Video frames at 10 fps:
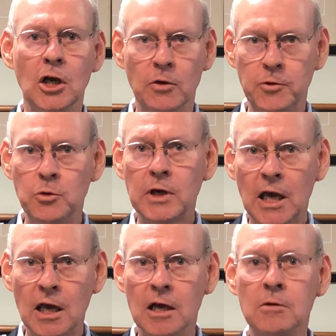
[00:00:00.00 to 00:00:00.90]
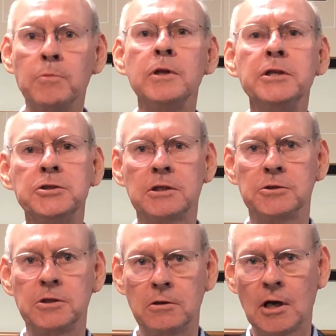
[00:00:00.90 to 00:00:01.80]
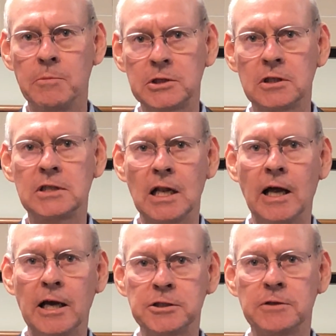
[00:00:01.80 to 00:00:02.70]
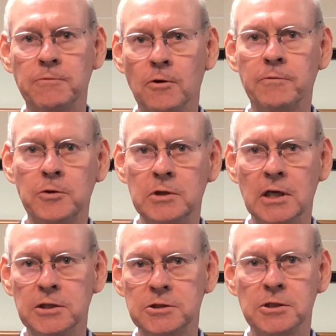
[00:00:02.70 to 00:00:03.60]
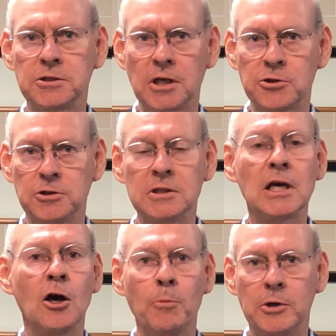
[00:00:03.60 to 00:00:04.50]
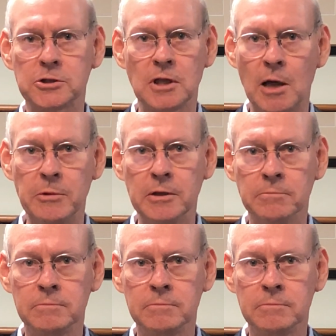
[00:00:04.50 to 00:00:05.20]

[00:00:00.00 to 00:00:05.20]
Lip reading: If you can, please consider coming to Tallahassee for a few days this session to help us lobby.